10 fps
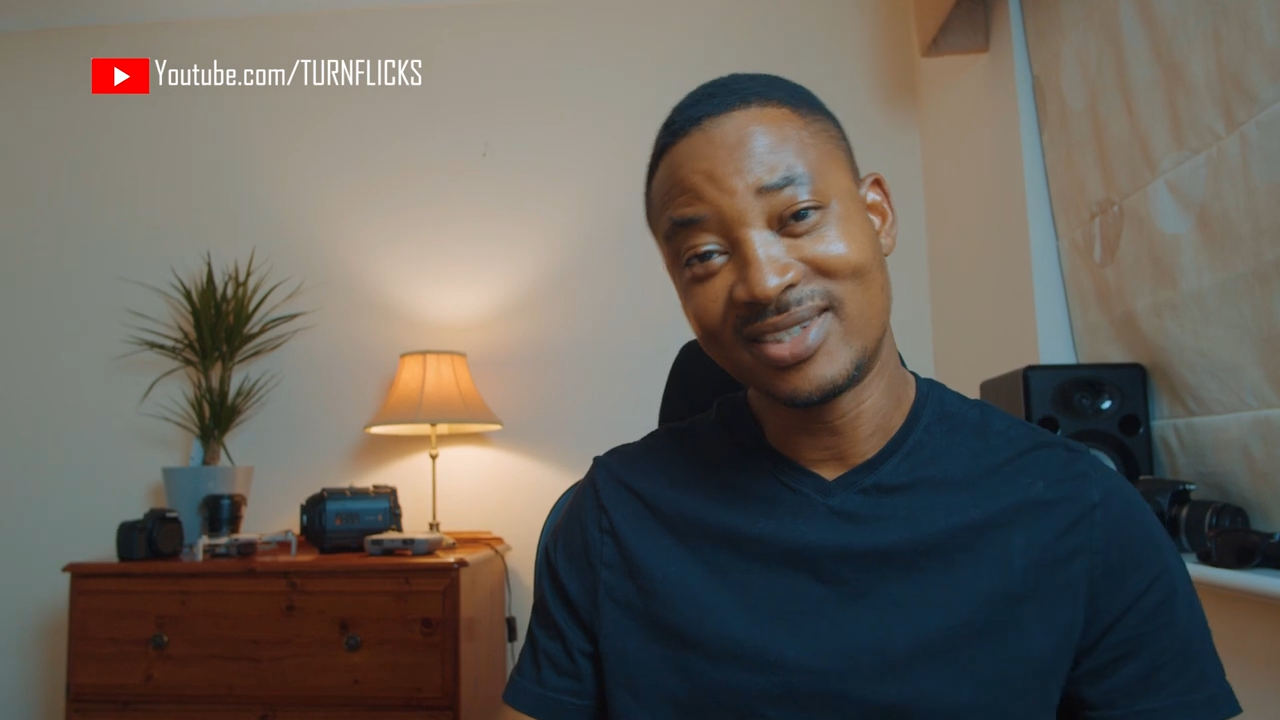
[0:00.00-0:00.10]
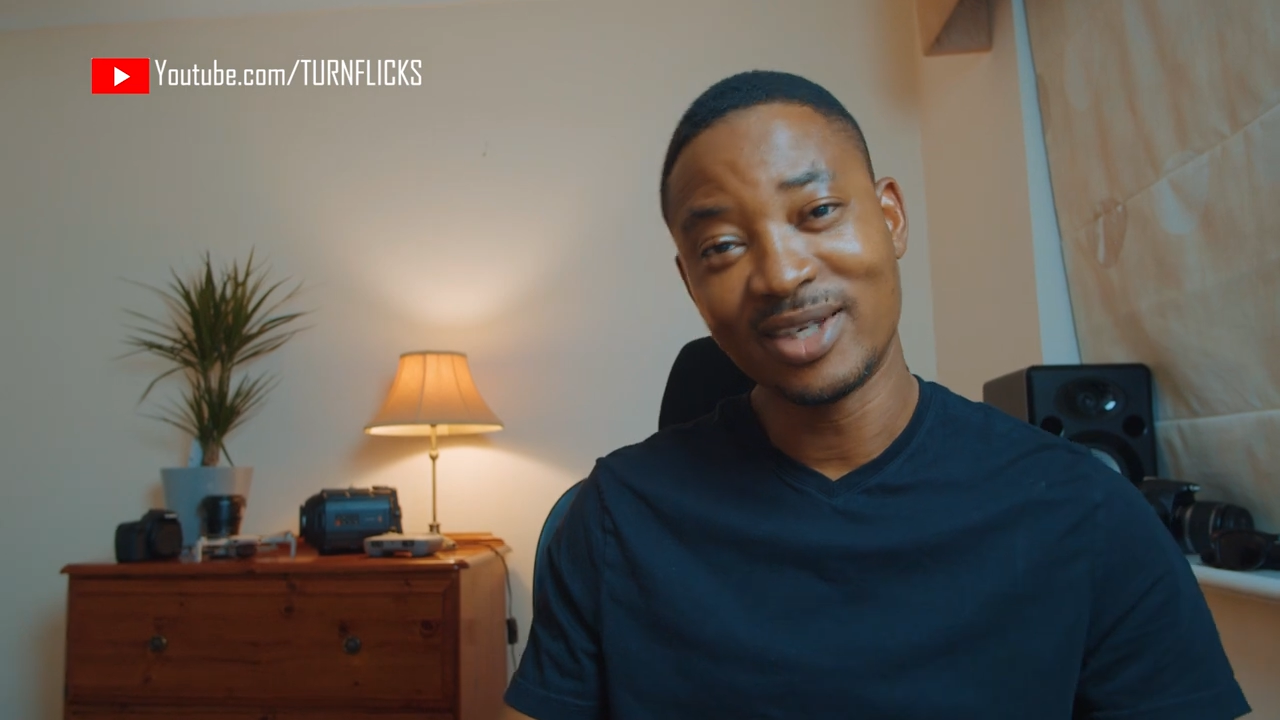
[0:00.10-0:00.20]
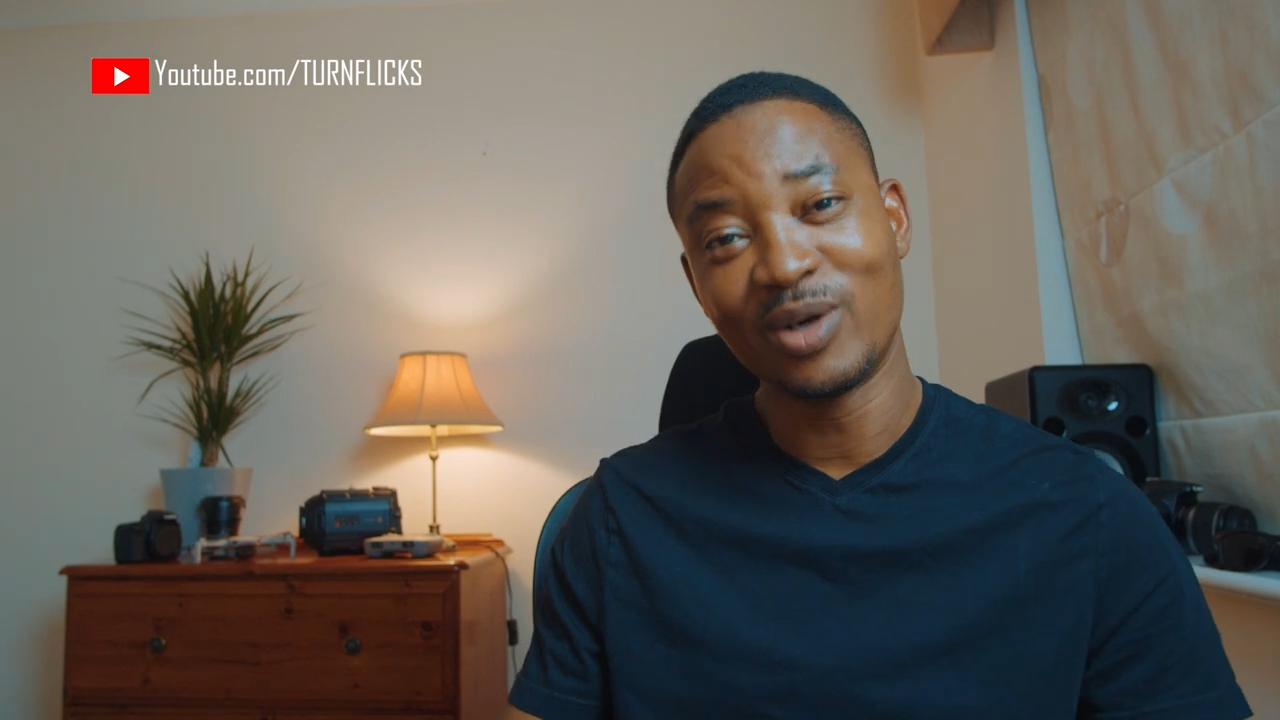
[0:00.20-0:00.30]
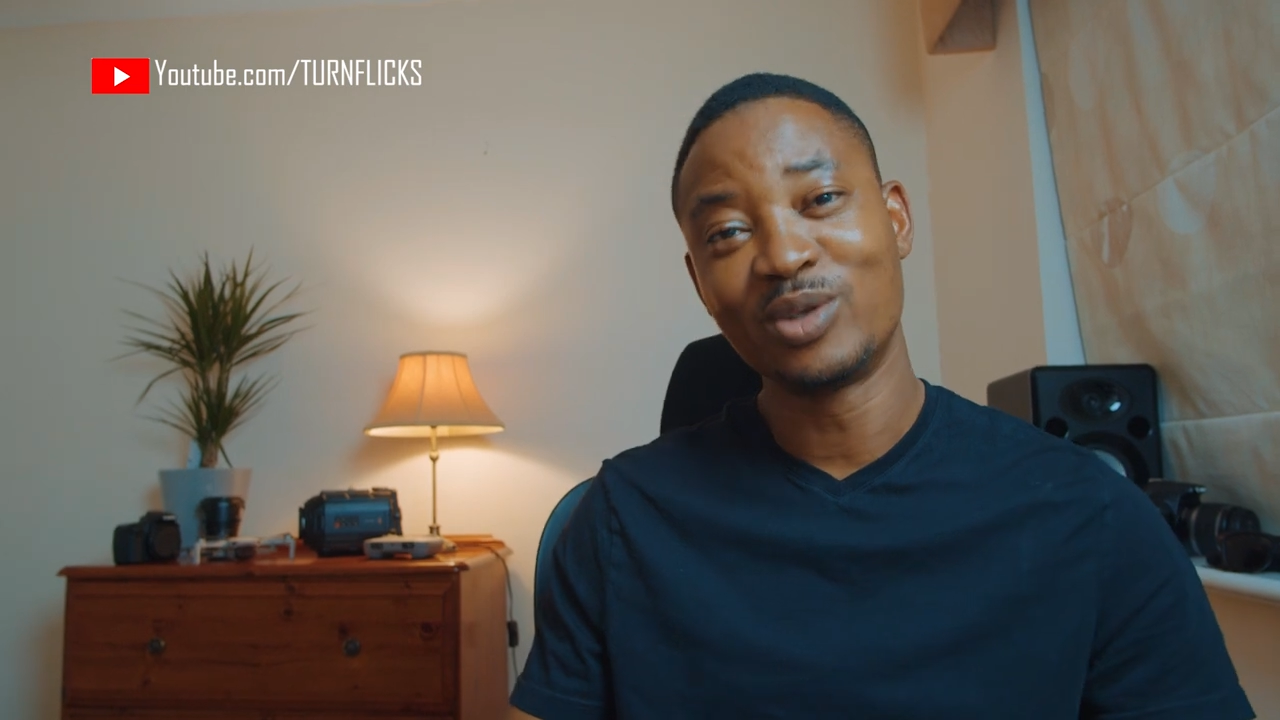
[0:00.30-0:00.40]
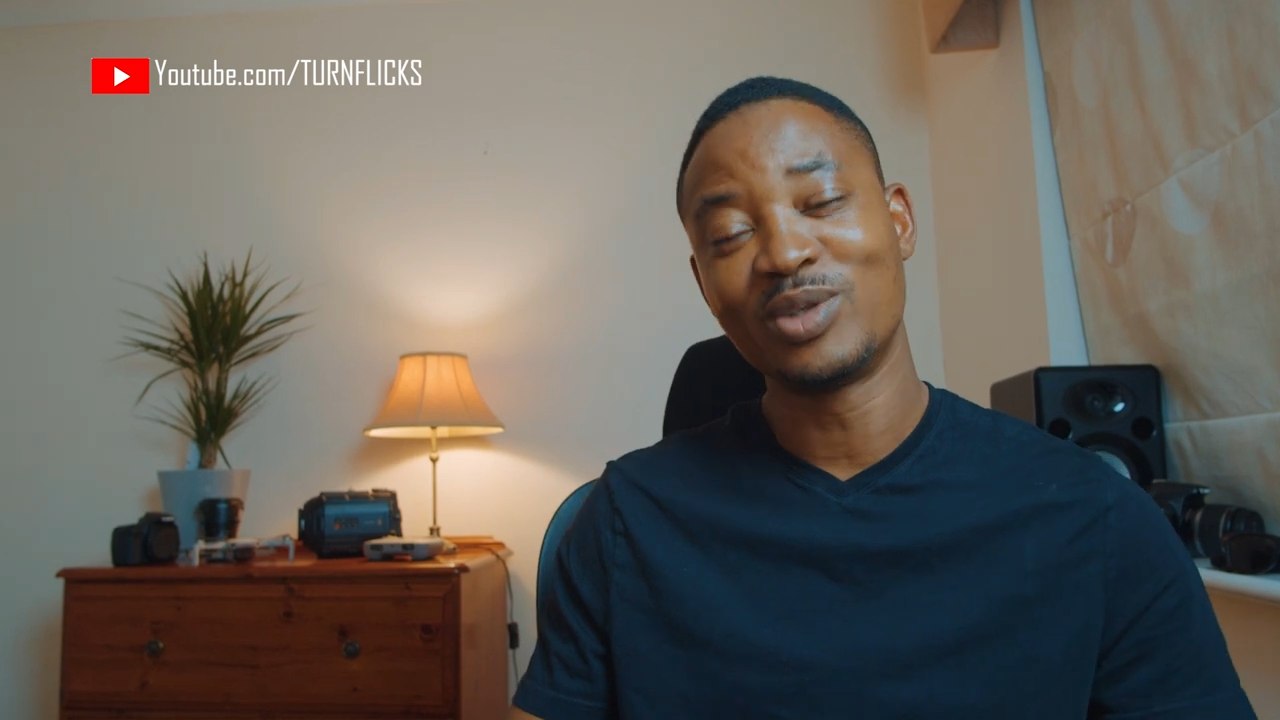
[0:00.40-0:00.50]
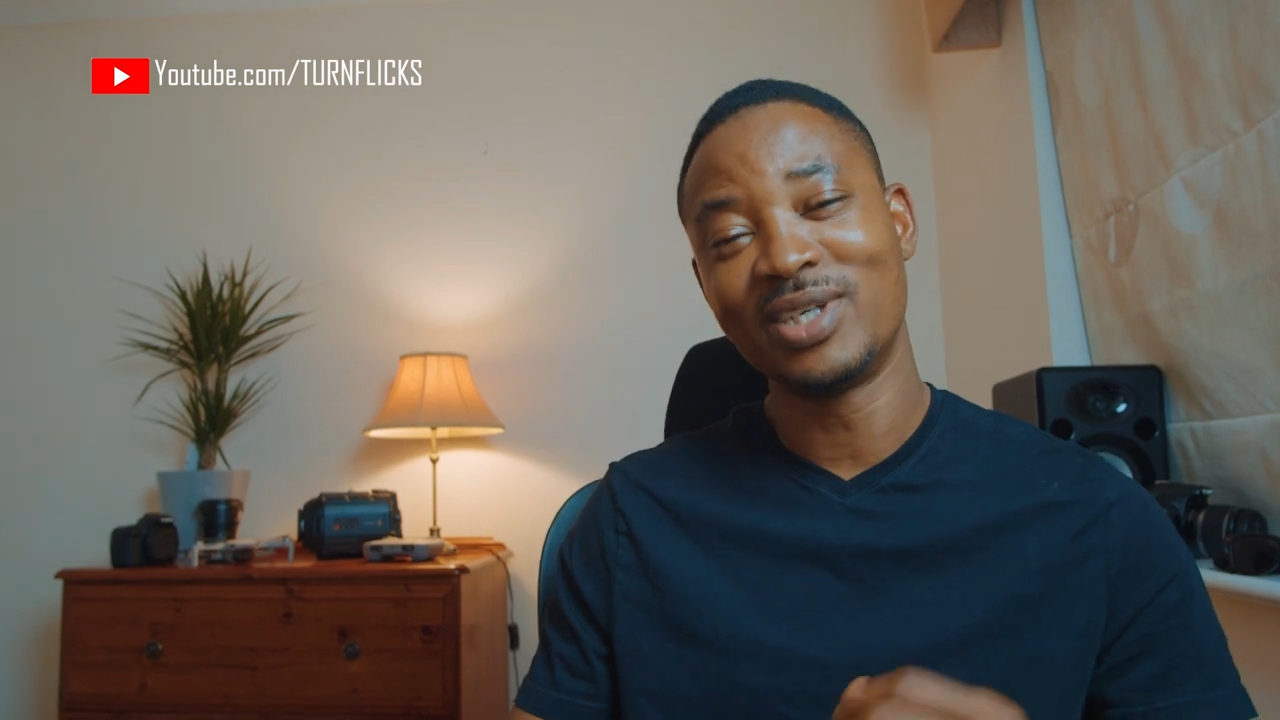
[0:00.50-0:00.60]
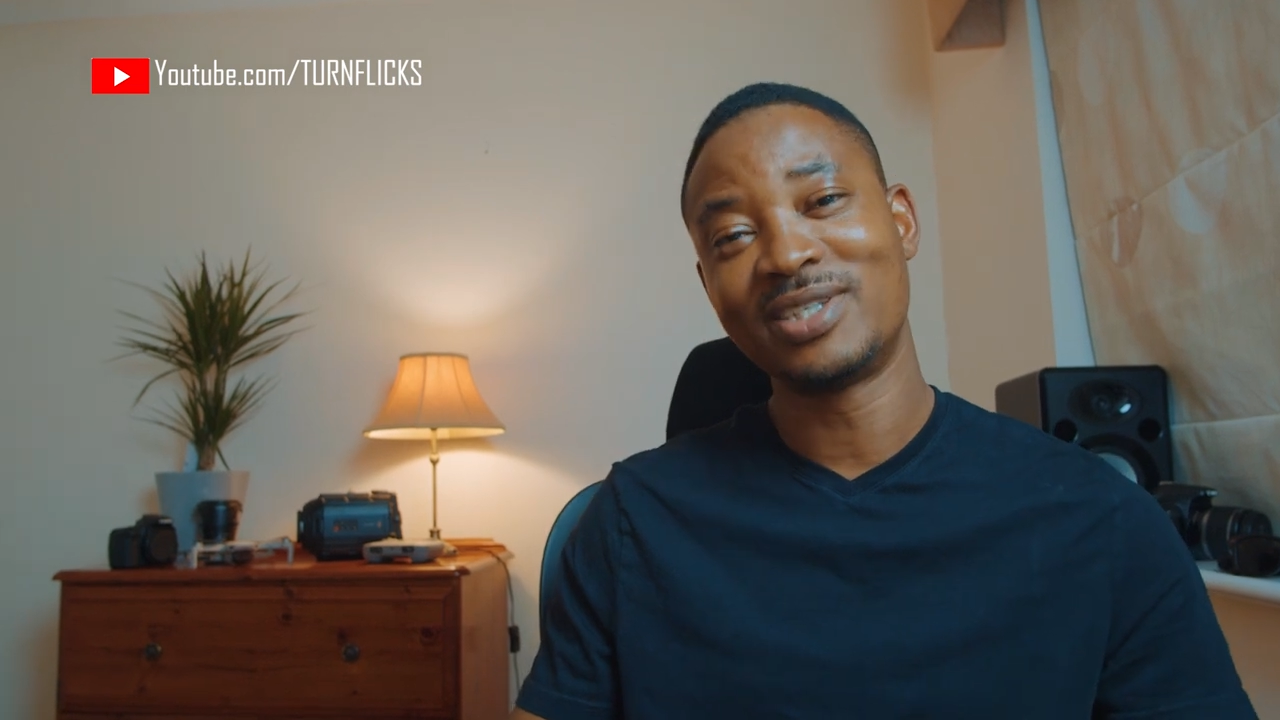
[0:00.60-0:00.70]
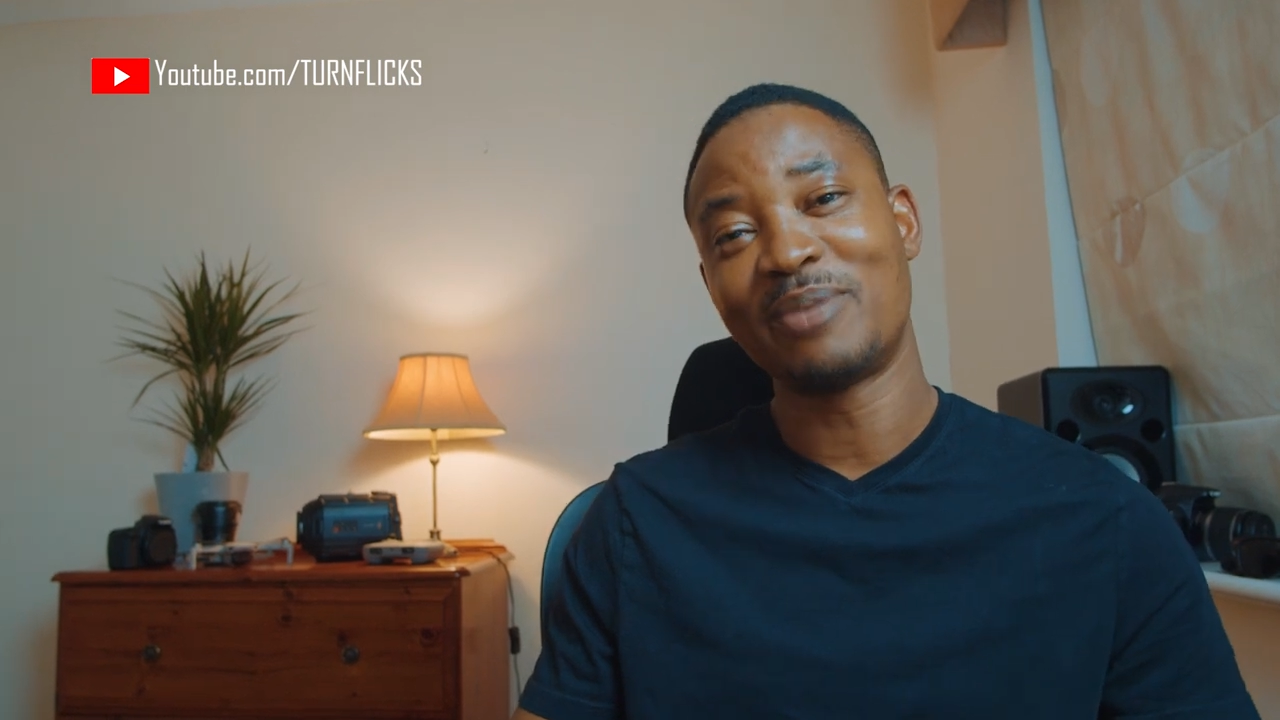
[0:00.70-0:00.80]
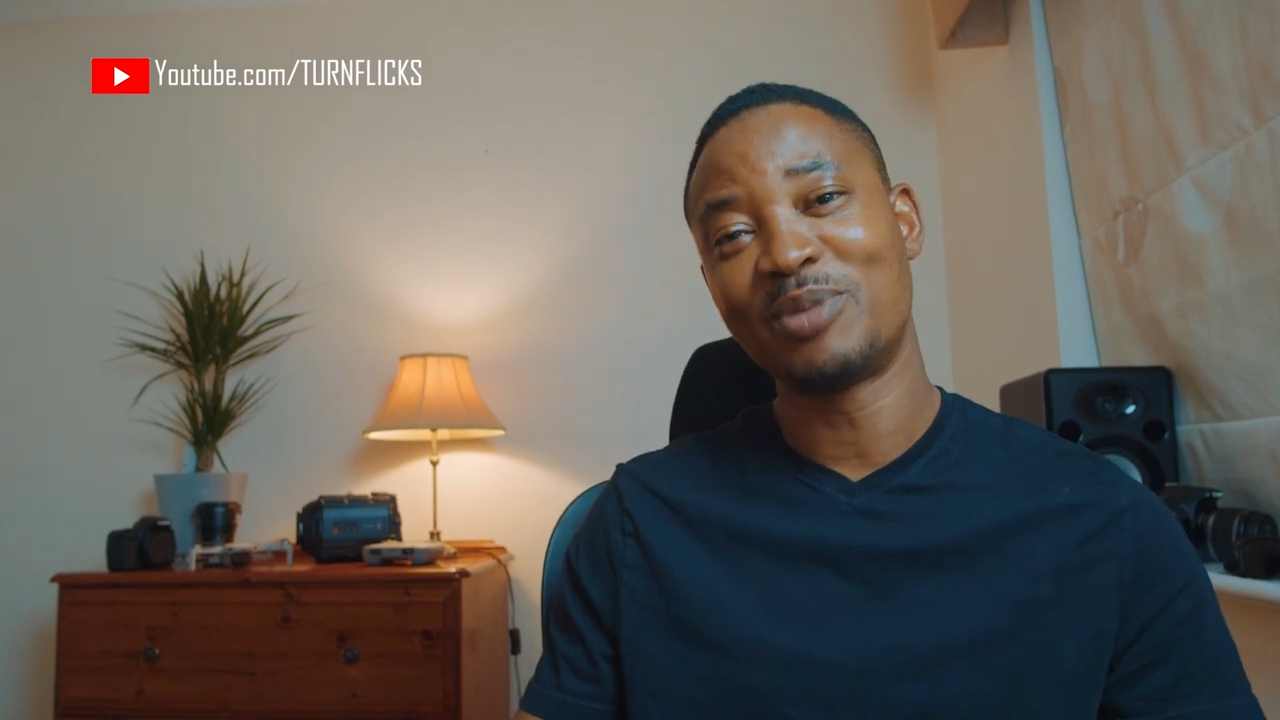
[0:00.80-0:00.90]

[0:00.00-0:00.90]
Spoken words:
is it on today's